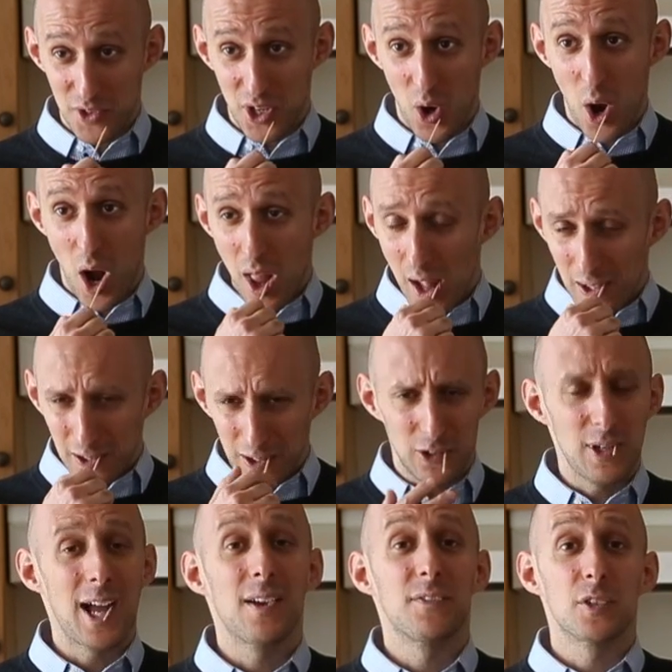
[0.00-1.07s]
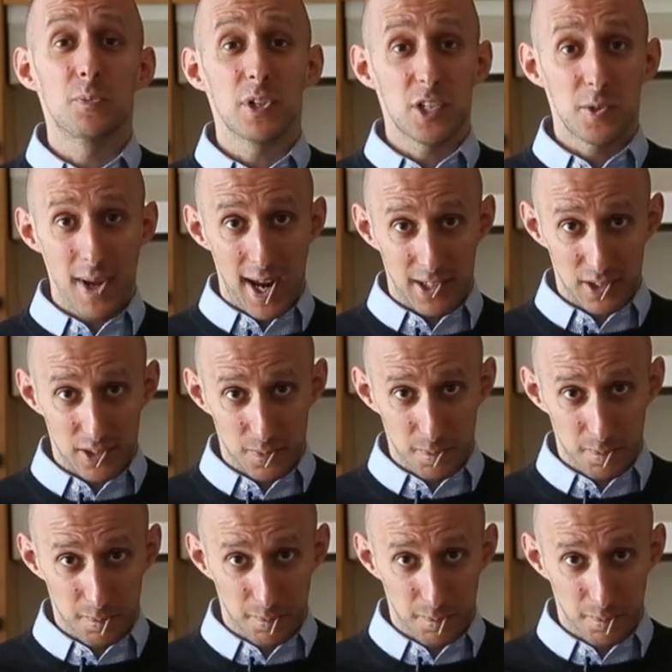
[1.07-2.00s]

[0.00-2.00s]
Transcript: so, you know, have some respect.